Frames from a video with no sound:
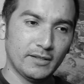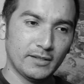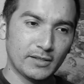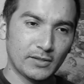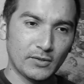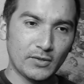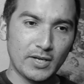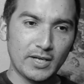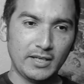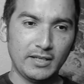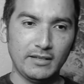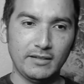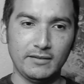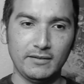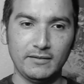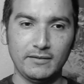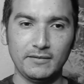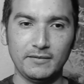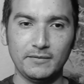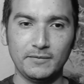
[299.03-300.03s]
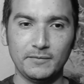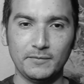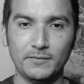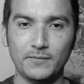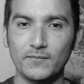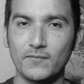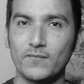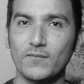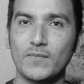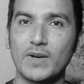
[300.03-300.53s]
So
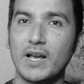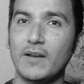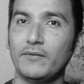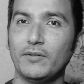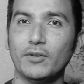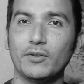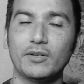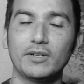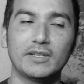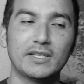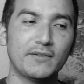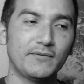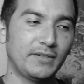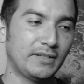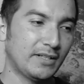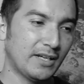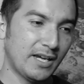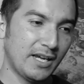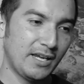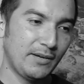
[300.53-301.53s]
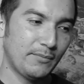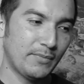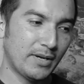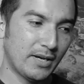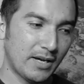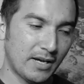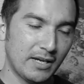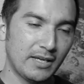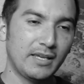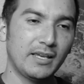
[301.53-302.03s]
I've noticed every time
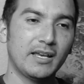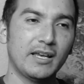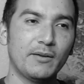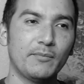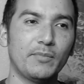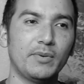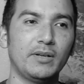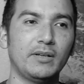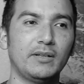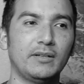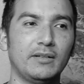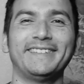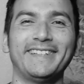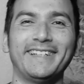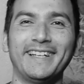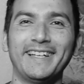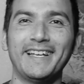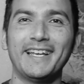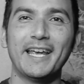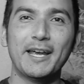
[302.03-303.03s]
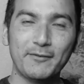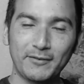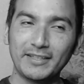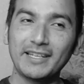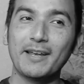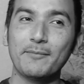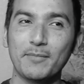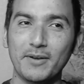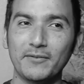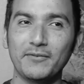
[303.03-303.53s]
I
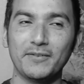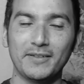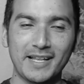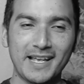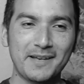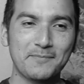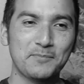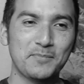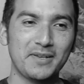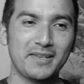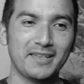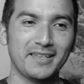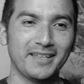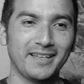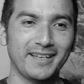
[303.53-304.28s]
feel happy,